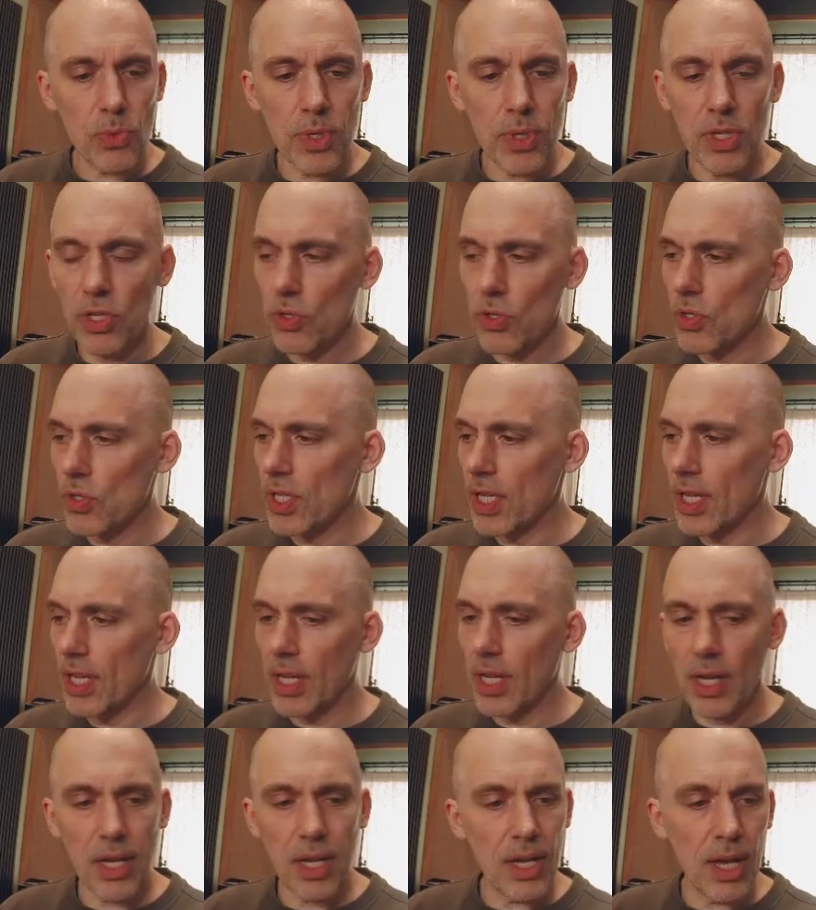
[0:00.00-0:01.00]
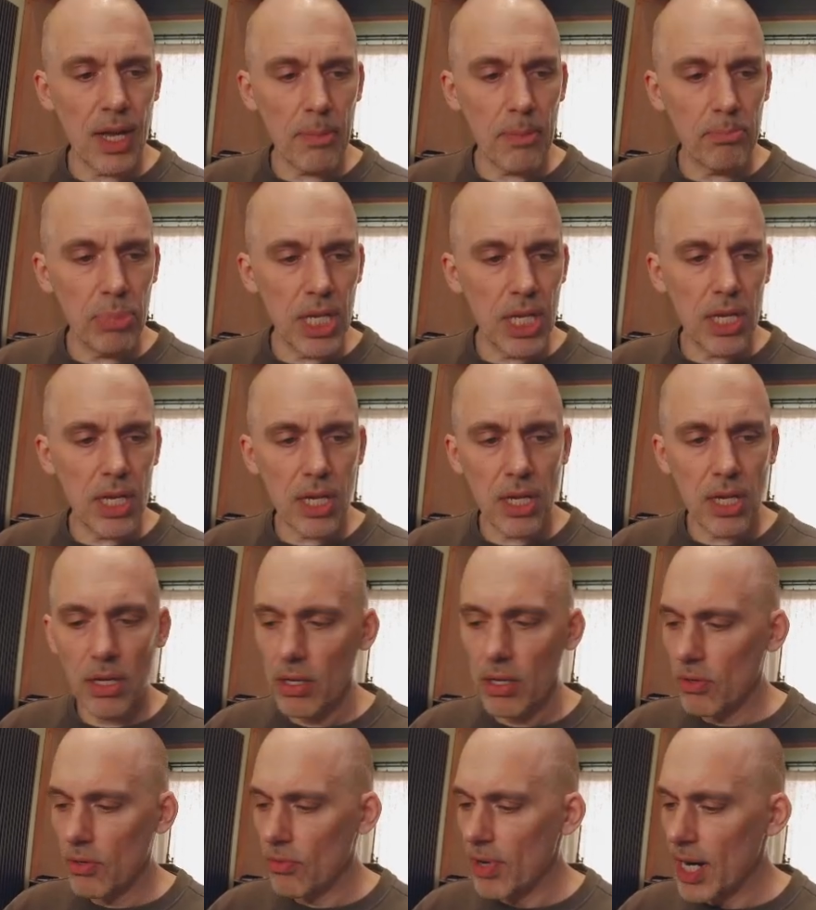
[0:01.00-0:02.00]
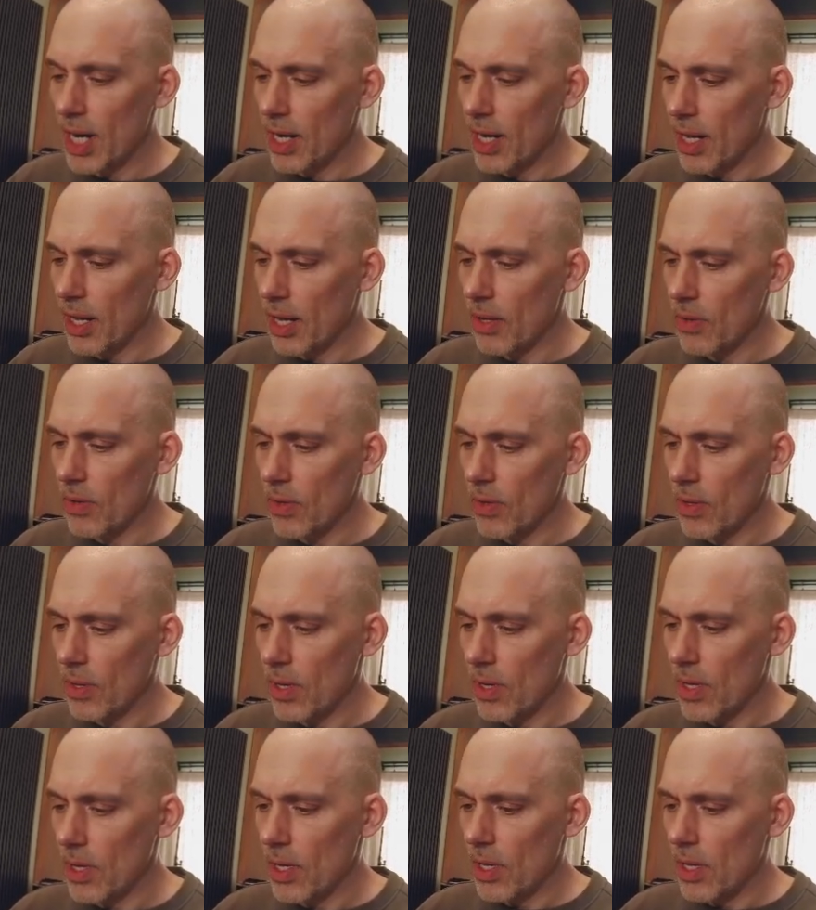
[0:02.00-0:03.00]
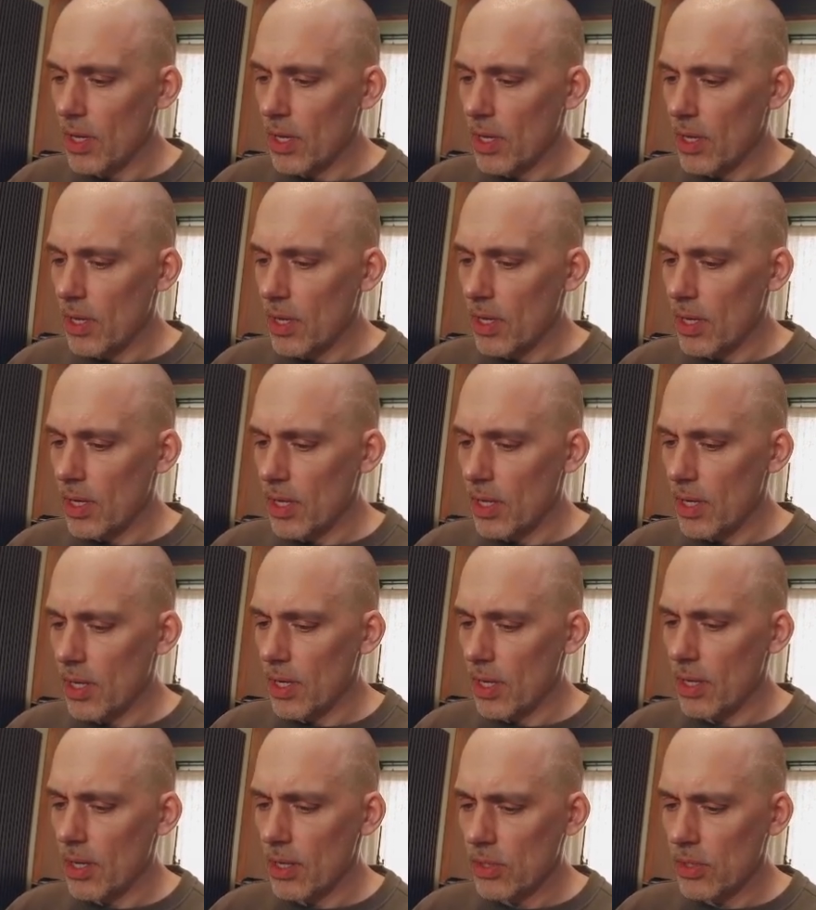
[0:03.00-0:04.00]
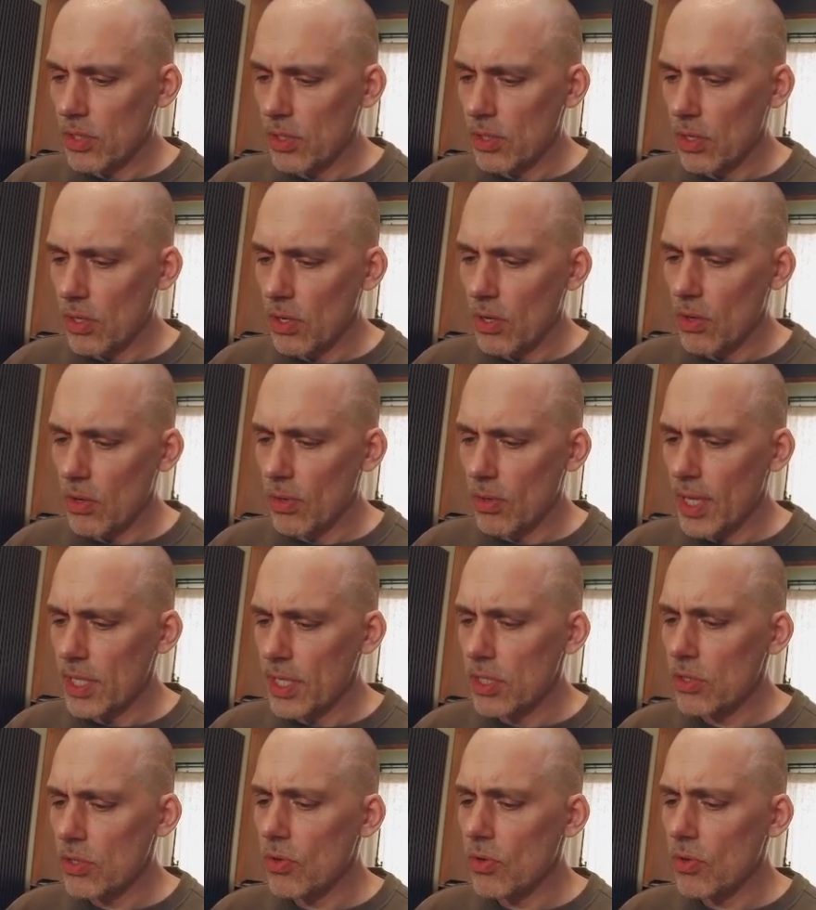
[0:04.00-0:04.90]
we're using peak right now. So let's